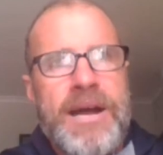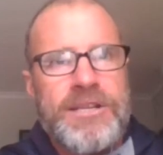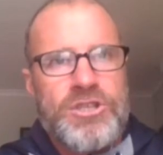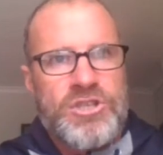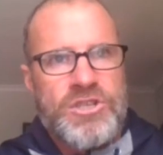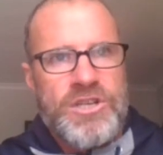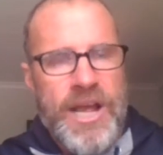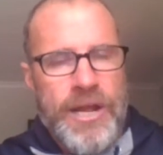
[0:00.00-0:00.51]

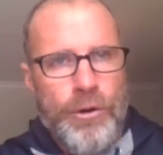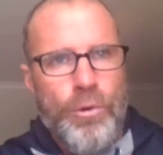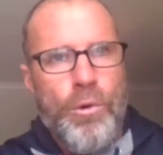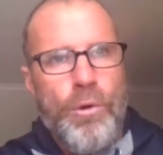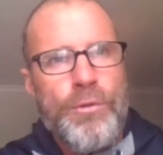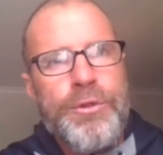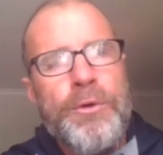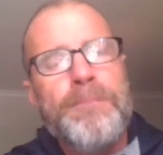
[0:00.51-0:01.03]
much at
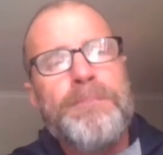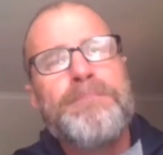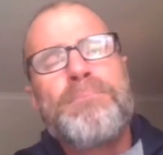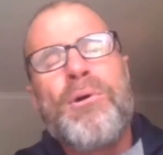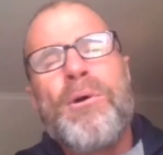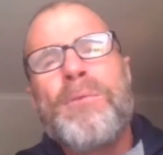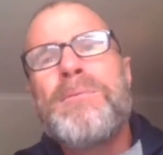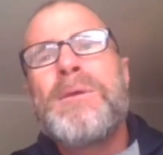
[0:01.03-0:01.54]

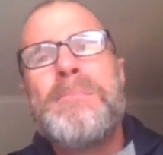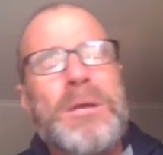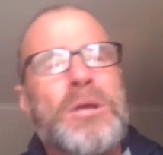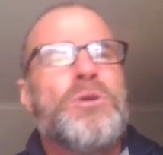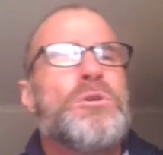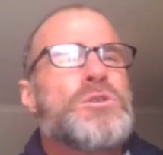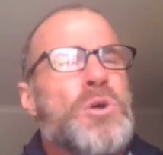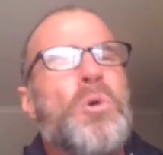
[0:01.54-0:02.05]
Hawthorn, probably
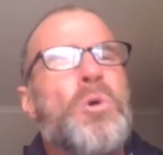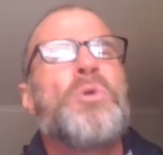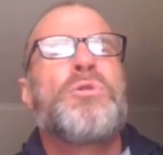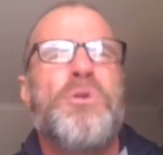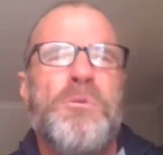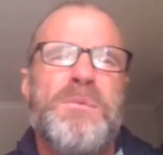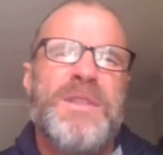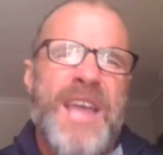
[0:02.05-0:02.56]
because
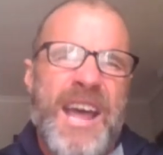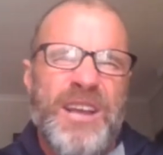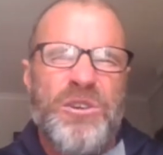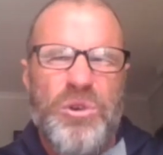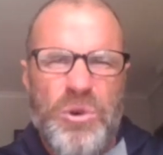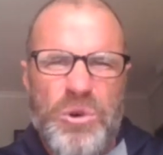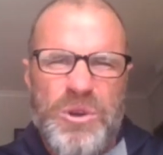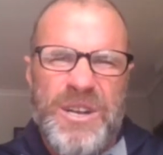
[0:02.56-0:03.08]
Hawthorn were
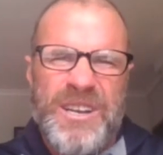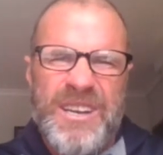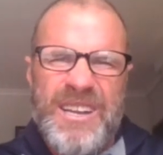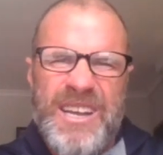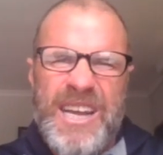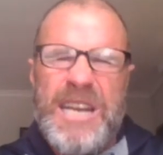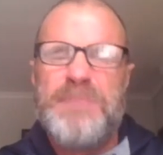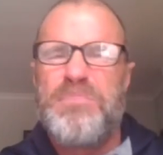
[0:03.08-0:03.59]
that good,
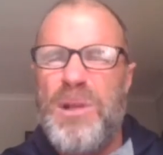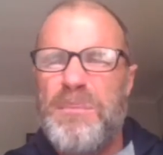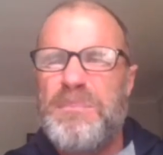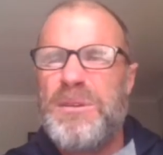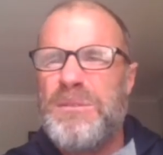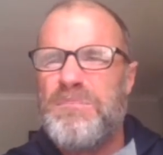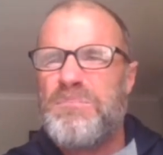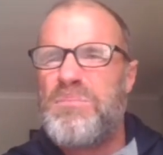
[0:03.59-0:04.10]
and he
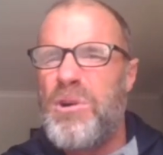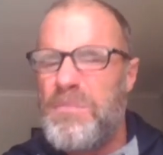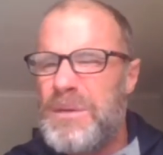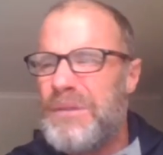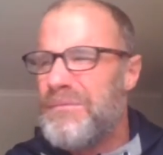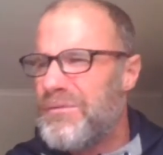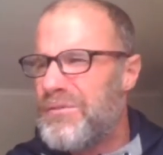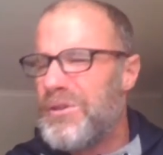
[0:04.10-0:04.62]

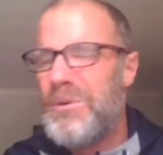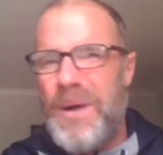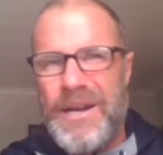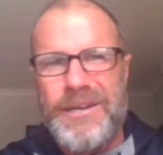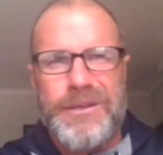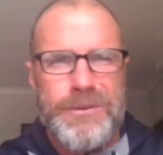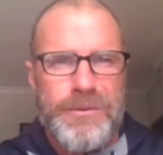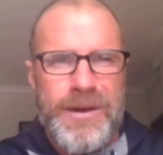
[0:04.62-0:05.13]
probably flew
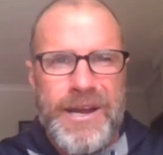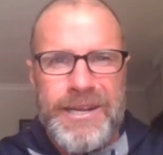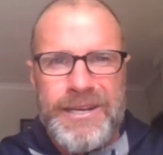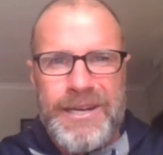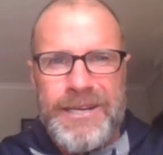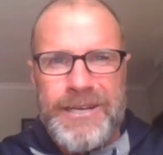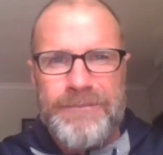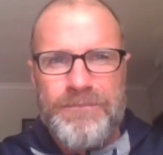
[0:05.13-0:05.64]
under the
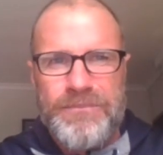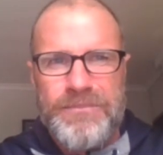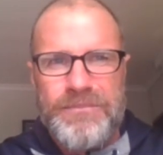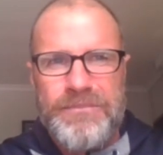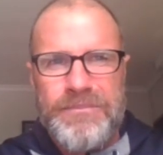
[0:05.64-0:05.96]
radar.